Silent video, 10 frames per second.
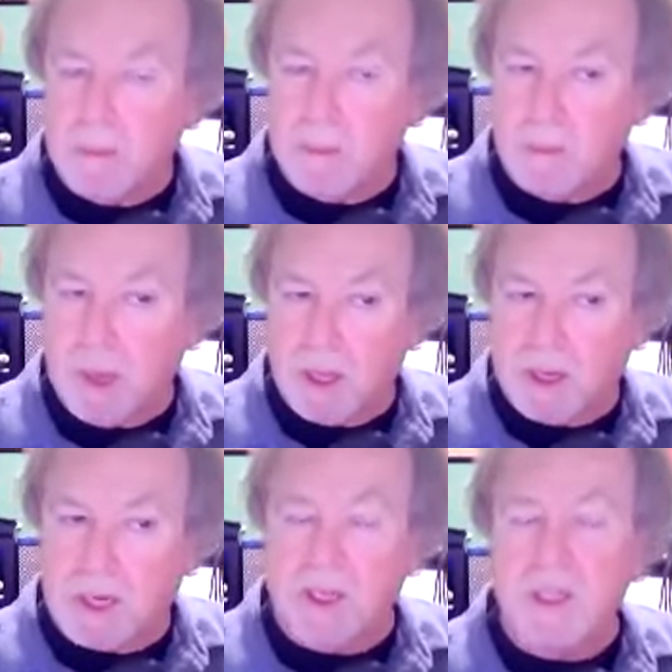
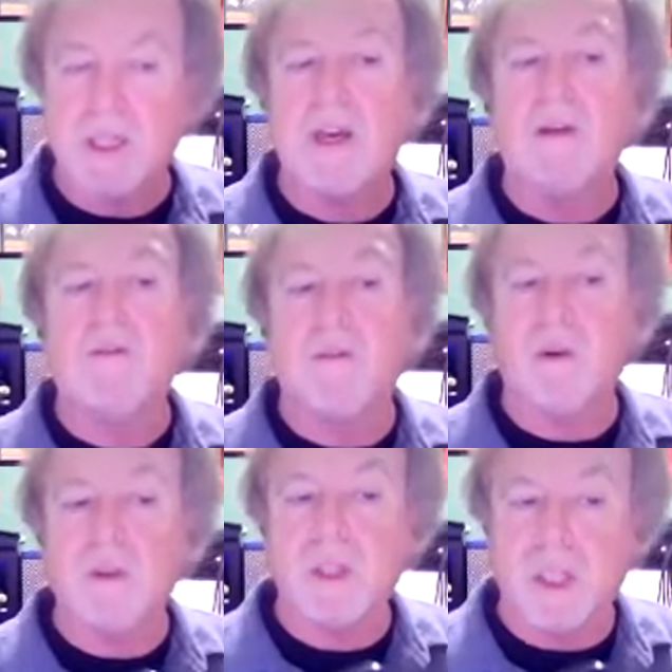melodies
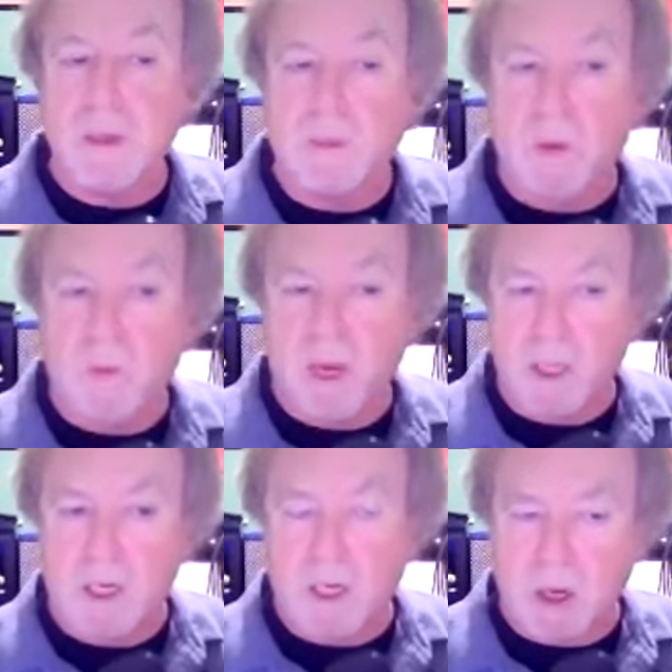for simple,
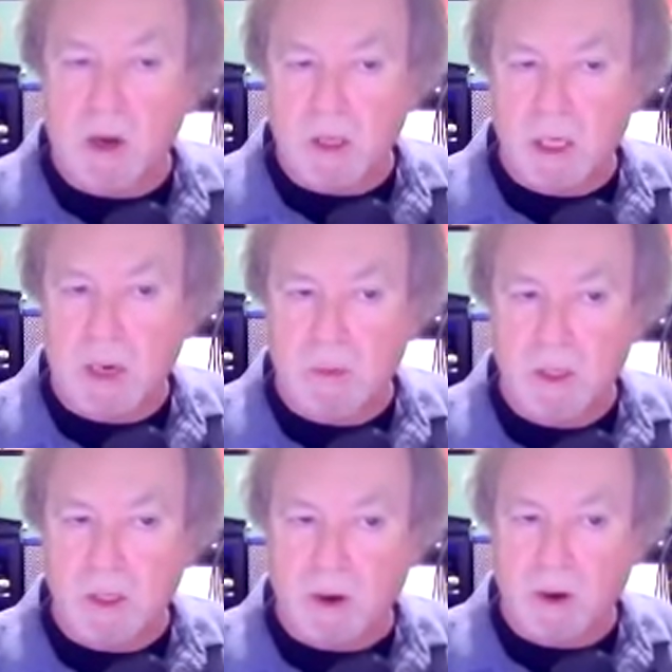basic songs I was
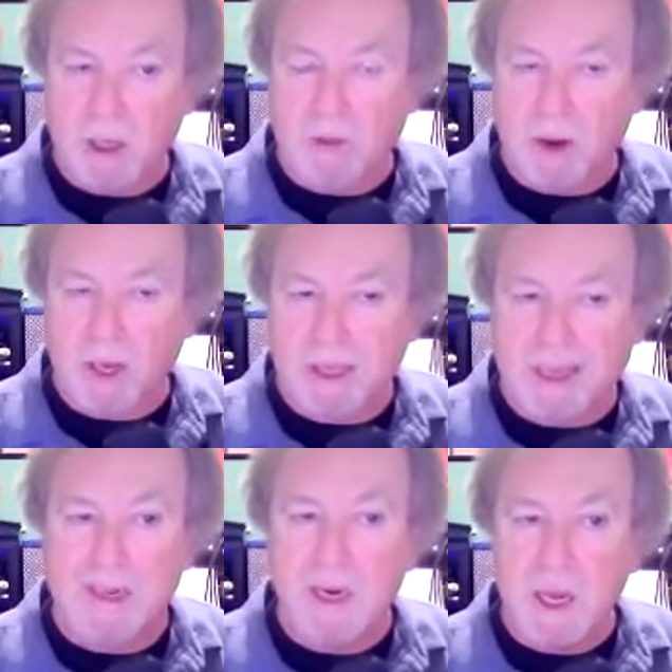starting to write
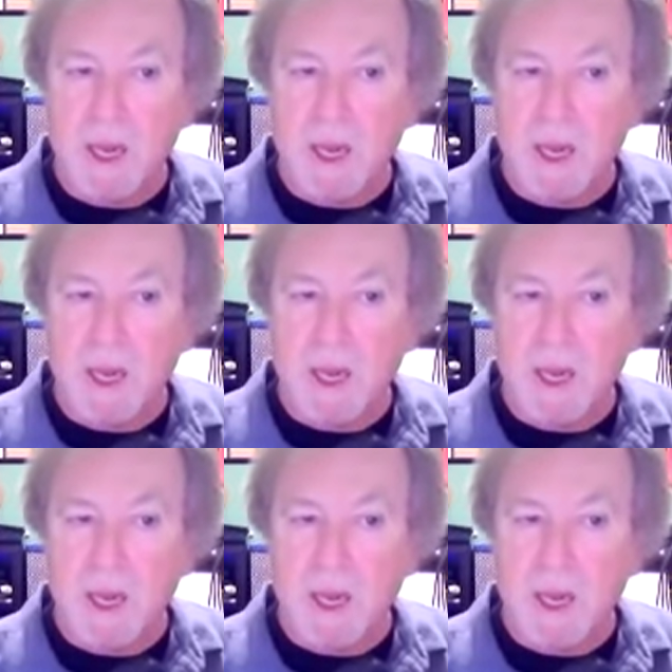then.